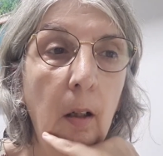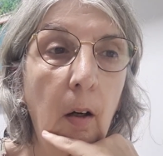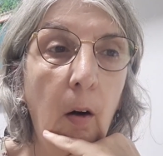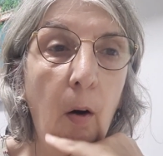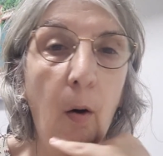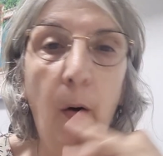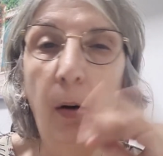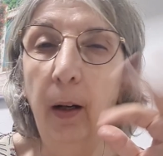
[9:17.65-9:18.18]

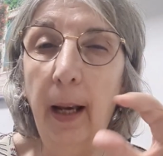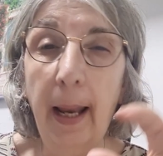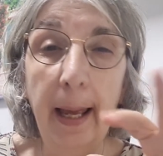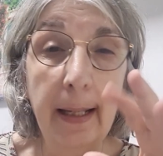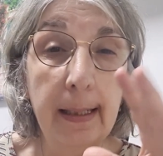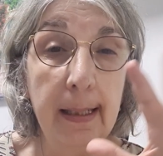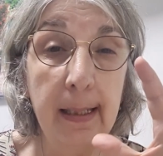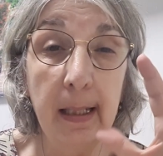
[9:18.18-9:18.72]
or
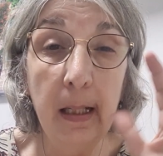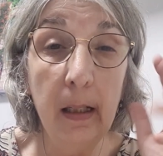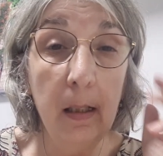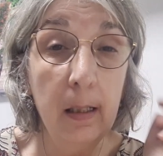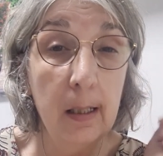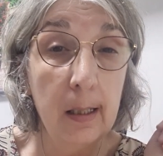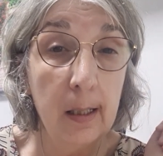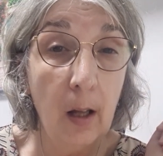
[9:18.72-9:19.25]
lacy
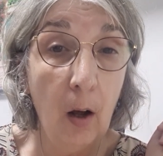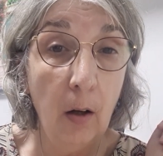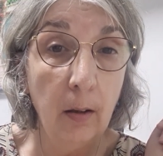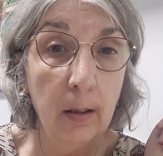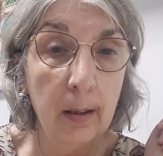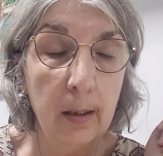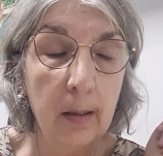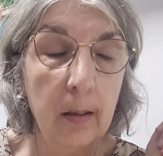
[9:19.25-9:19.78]

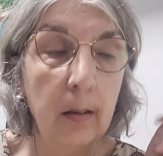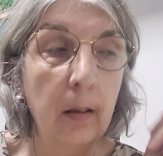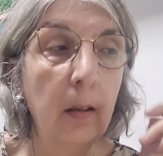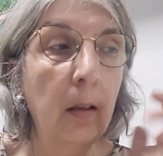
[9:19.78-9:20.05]
socks.